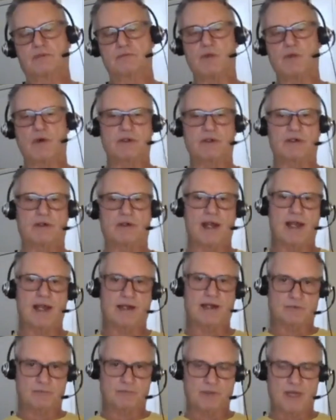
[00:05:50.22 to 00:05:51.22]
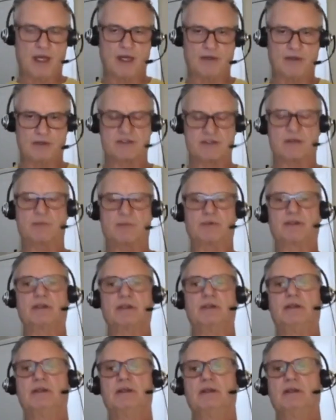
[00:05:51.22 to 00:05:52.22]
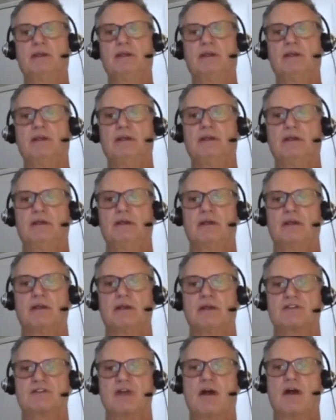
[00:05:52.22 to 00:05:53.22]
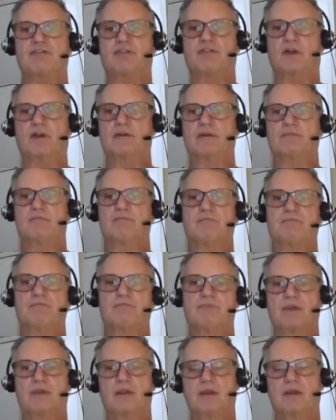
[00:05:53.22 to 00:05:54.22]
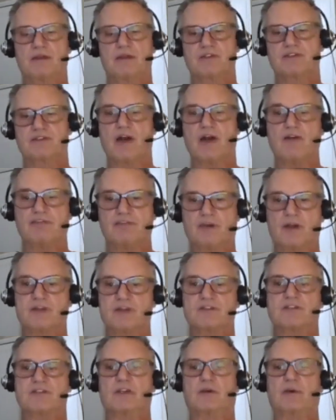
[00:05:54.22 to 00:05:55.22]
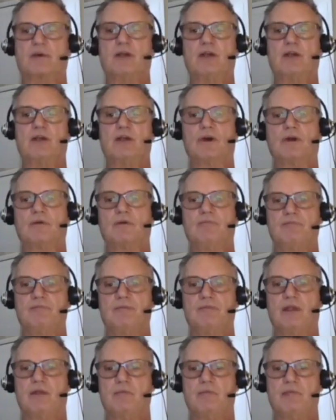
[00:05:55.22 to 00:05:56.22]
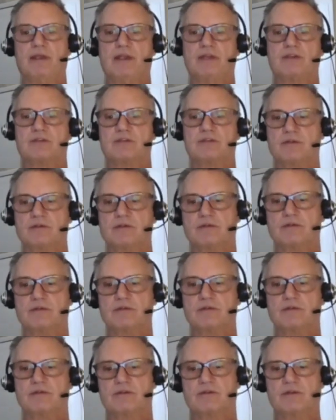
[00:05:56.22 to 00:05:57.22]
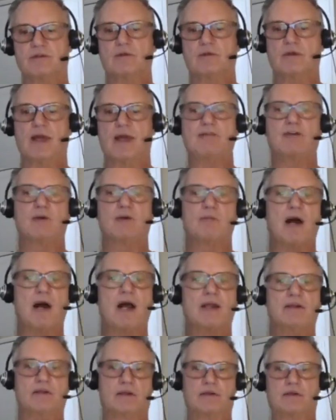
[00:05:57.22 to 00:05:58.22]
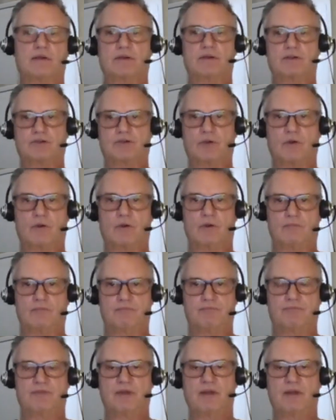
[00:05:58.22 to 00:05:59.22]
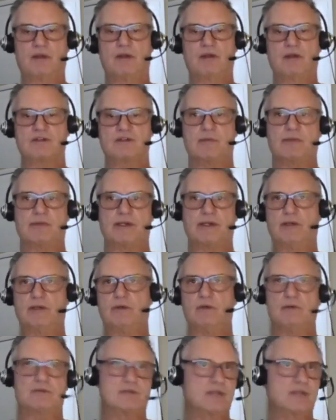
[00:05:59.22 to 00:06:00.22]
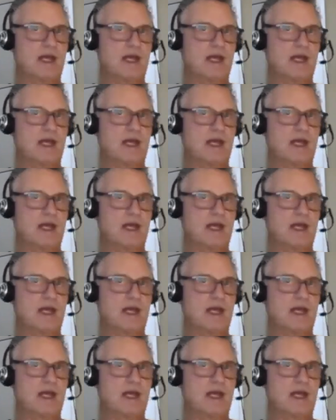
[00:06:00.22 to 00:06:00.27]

smoking crack or pot or something. Sophron, sophron's the Greek word. It means to have your mind under control. Somebody who's